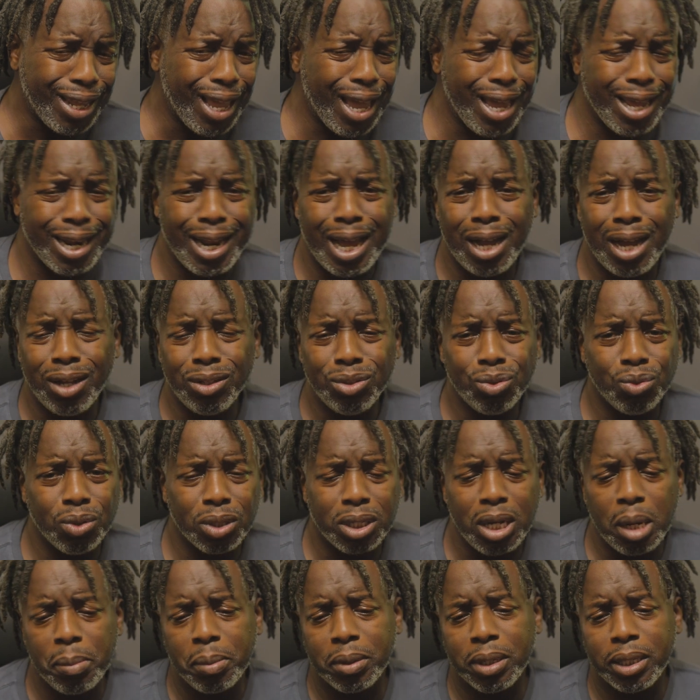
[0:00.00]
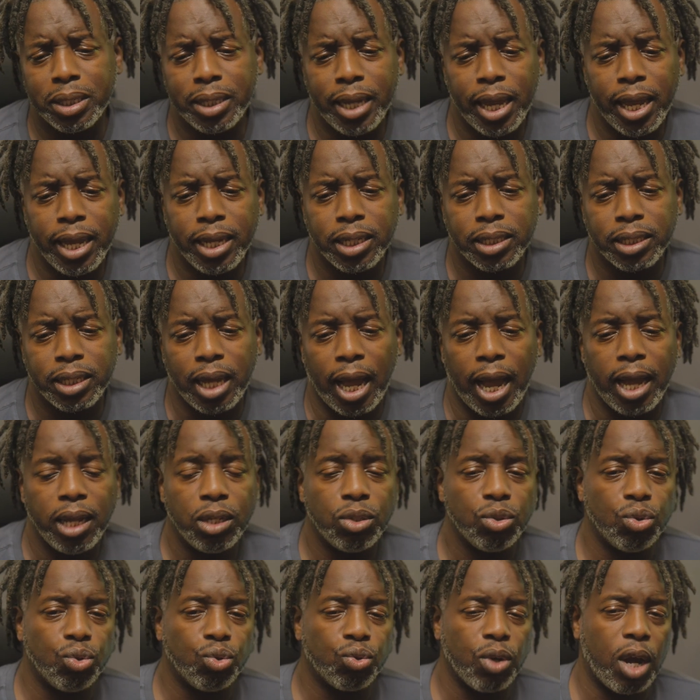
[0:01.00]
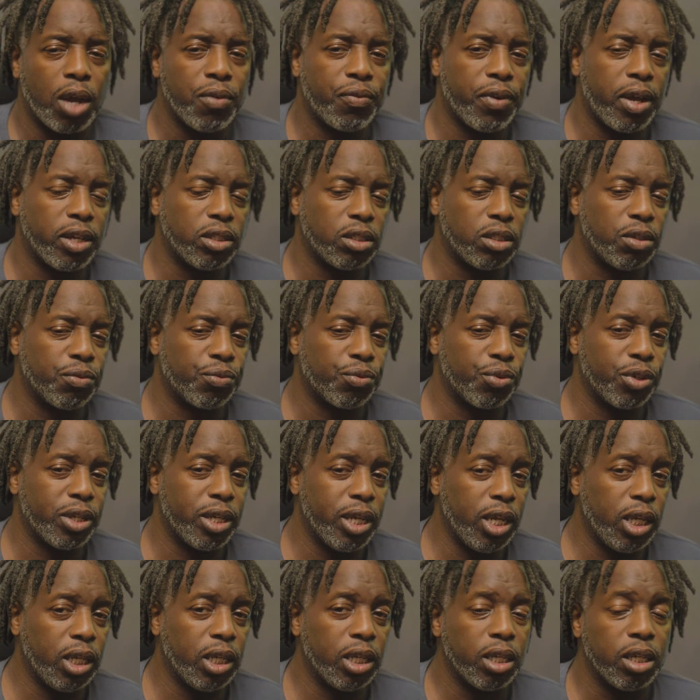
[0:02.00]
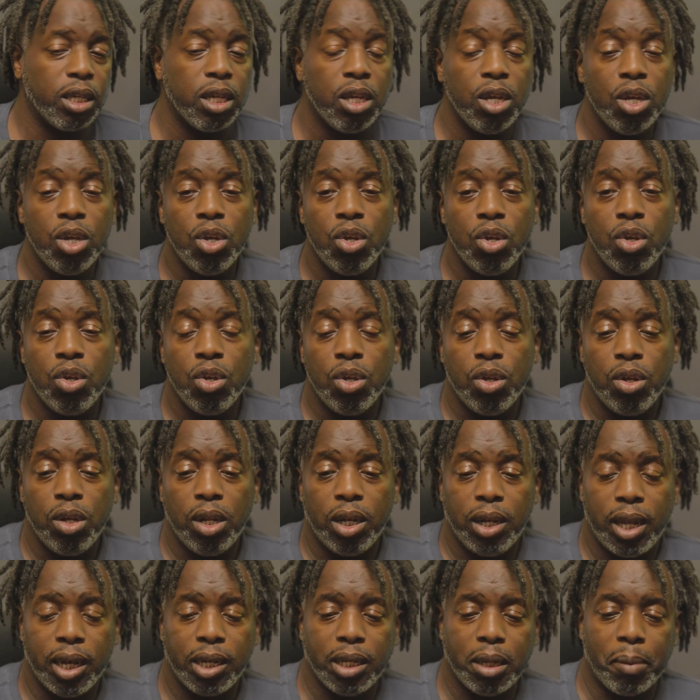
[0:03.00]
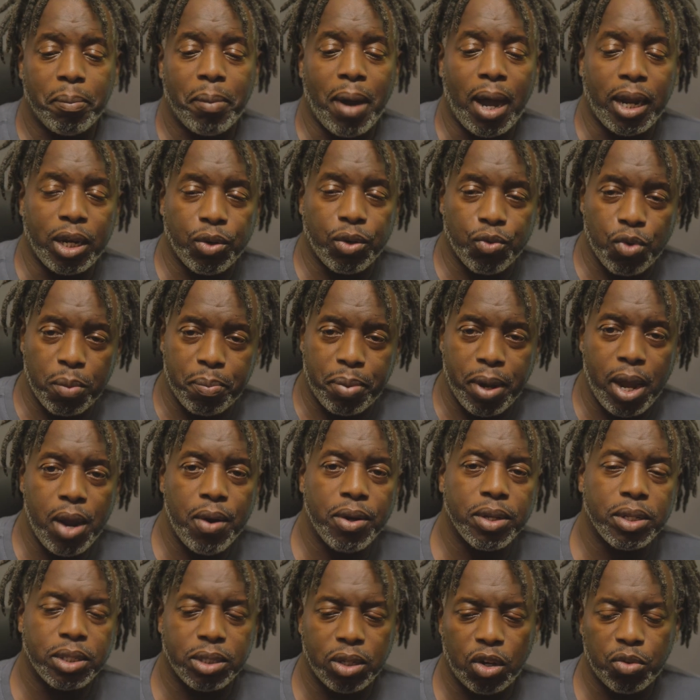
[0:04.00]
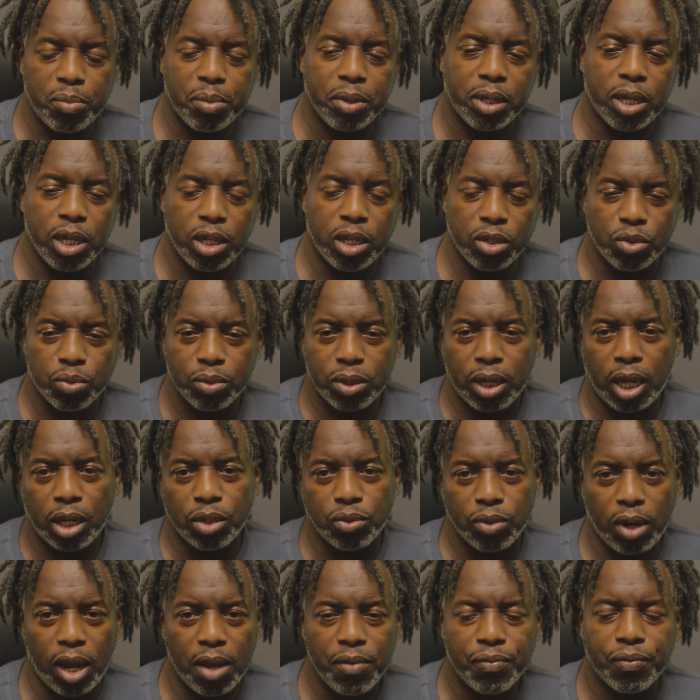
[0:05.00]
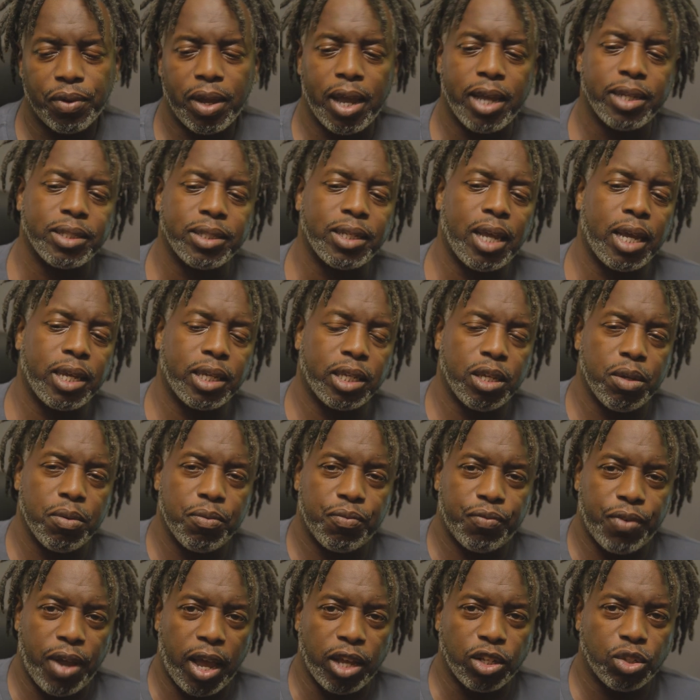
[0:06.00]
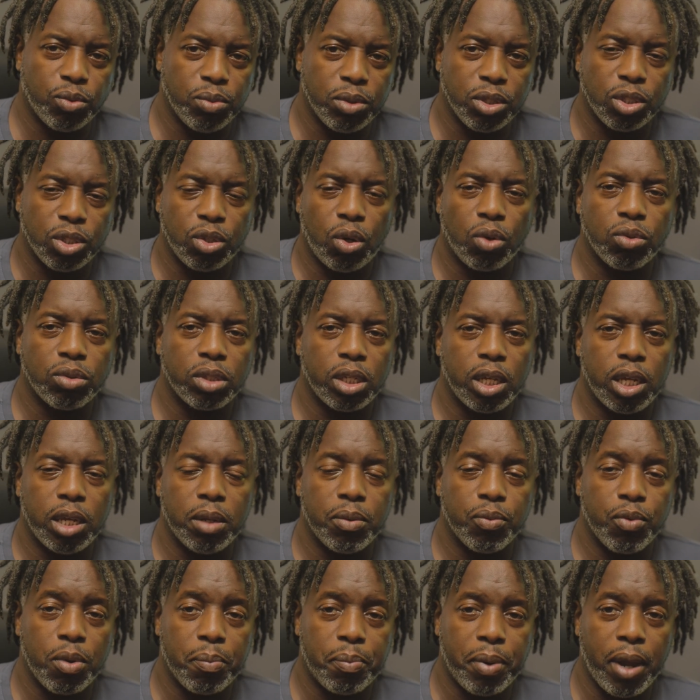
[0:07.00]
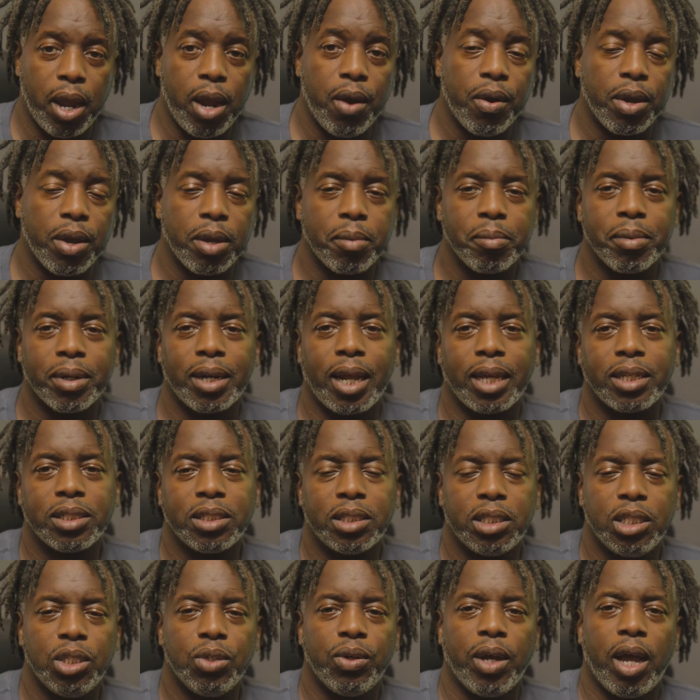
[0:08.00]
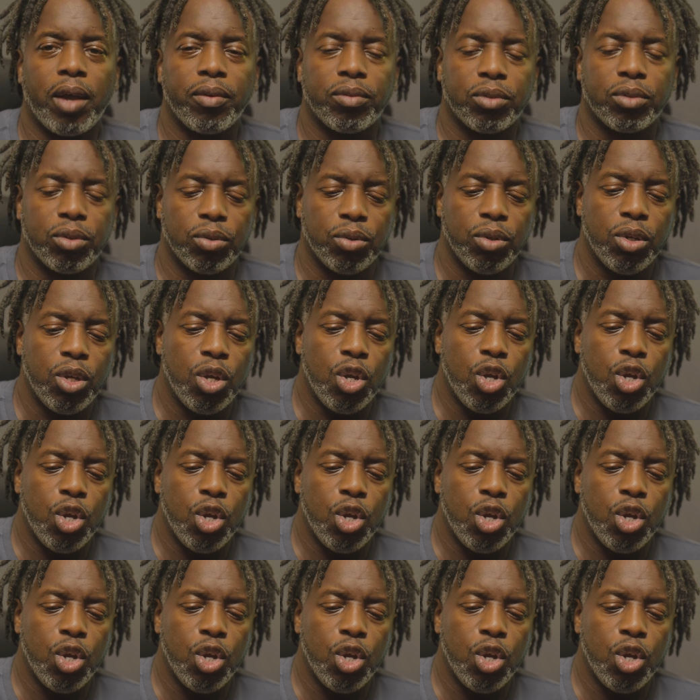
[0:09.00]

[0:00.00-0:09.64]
and I'll do a couple of days. I do dry fasting for healing, letting the body repair itself because when I dry fast, I get fast results in repairing, but I still have to